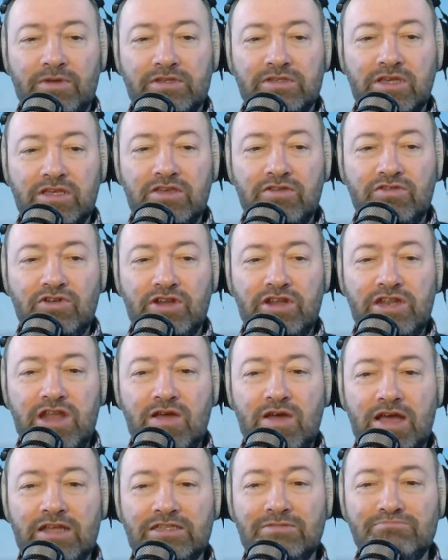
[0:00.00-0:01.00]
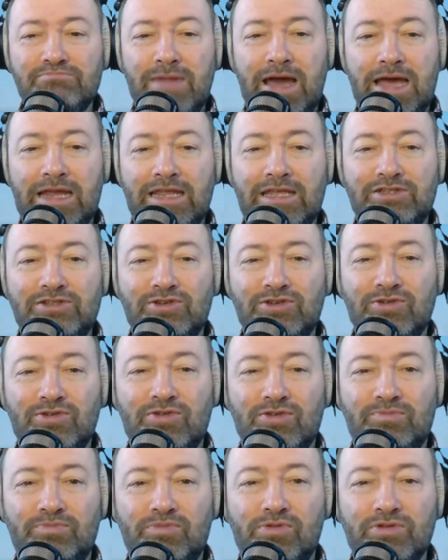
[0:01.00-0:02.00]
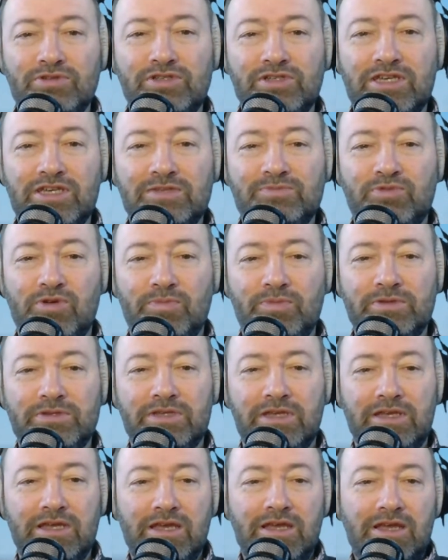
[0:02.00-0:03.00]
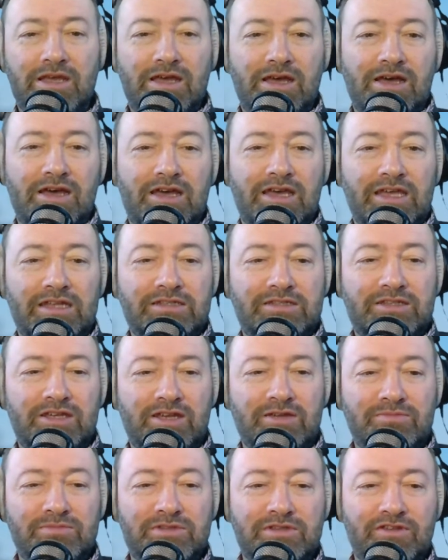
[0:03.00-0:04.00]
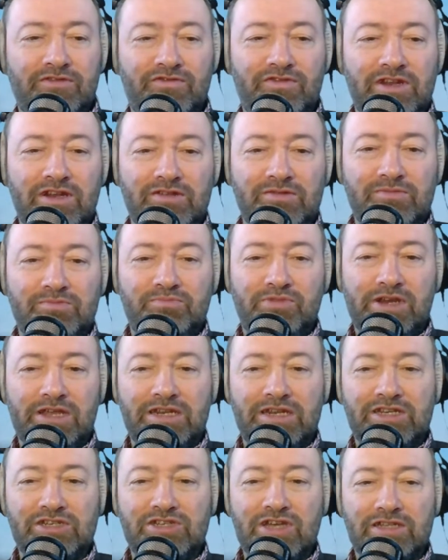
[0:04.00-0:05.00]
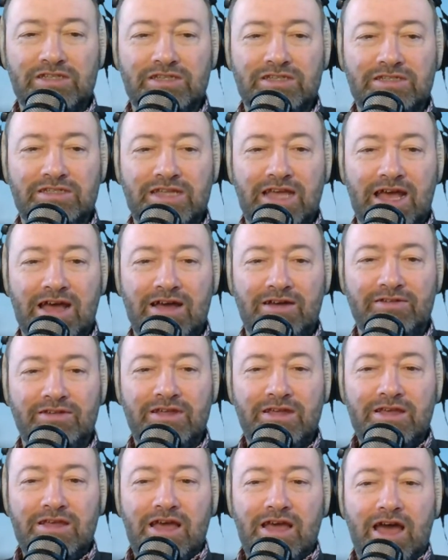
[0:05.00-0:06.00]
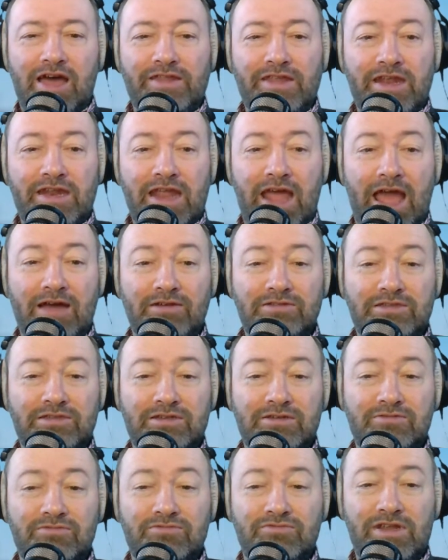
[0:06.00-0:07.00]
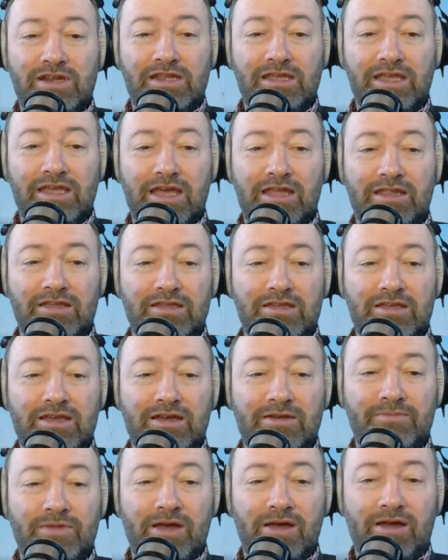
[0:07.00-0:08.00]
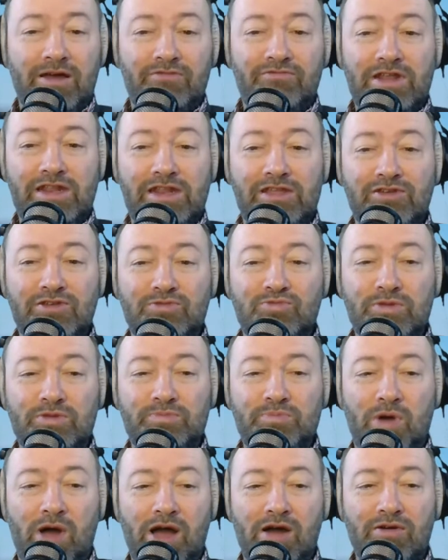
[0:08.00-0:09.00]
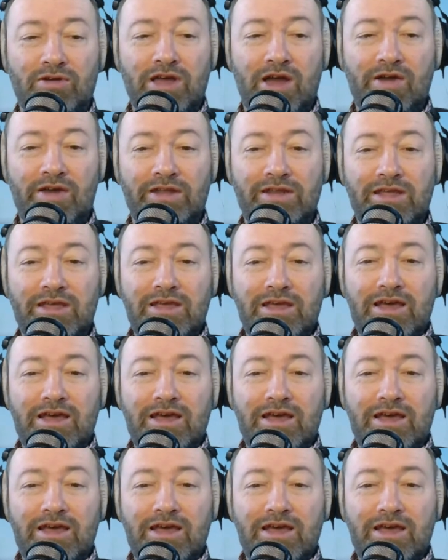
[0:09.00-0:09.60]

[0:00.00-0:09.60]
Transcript: So you've got to know how to manage your Portuguese property in terms of, you know, bringing the shutters down, and then how to really get the a really good wood pile going